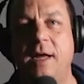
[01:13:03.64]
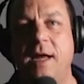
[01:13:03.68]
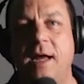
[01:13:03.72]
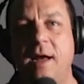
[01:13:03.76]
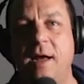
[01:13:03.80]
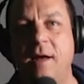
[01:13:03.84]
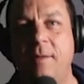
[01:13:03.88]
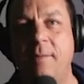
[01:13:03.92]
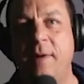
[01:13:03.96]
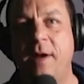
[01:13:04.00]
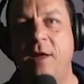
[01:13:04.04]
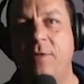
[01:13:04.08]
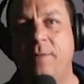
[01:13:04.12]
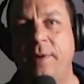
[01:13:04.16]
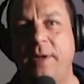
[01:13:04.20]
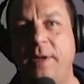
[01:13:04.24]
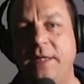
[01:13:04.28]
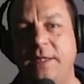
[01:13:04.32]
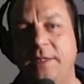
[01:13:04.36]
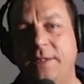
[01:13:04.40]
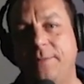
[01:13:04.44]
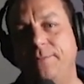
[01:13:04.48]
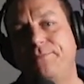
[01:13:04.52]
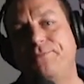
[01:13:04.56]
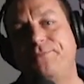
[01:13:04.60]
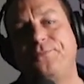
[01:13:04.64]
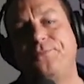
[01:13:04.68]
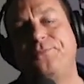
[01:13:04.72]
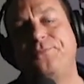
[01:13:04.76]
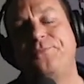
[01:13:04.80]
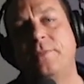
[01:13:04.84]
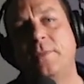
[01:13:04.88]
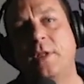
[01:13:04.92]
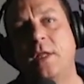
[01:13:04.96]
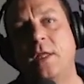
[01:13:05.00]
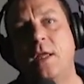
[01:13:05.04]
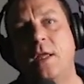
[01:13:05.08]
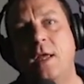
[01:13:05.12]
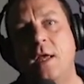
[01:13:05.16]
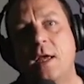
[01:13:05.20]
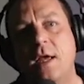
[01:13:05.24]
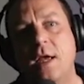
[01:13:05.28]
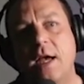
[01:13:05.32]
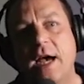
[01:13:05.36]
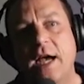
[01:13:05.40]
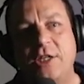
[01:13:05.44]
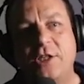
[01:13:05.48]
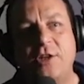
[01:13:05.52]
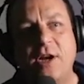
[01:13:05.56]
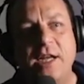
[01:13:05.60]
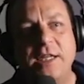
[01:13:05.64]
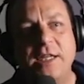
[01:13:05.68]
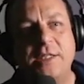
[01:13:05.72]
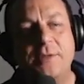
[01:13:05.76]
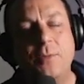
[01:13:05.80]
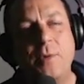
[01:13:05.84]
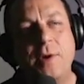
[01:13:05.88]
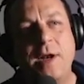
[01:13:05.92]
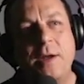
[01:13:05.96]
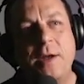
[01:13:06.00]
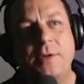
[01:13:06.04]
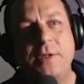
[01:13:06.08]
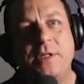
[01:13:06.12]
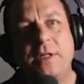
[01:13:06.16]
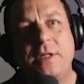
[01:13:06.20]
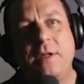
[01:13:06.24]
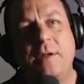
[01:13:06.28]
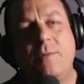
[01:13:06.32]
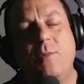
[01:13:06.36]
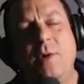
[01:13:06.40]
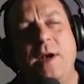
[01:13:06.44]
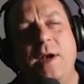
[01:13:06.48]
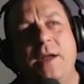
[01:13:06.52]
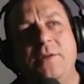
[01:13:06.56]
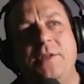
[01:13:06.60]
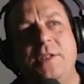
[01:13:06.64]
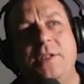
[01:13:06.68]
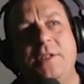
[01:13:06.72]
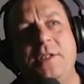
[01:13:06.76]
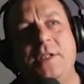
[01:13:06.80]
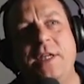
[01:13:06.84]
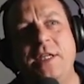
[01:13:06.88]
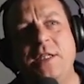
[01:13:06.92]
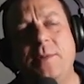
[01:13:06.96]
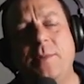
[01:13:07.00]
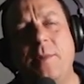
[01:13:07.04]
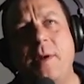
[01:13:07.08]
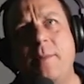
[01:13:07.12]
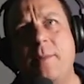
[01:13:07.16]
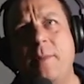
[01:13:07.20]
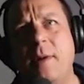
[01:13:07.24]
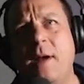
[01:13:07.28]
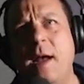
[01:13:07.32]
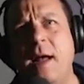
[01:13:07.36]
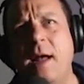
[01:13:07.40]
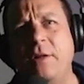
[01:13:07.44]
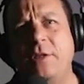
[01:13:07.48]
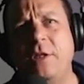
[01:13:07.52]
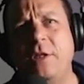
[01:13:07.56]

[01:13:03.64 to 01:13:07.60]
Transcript: mouthpiece. I tried when I was changing my alto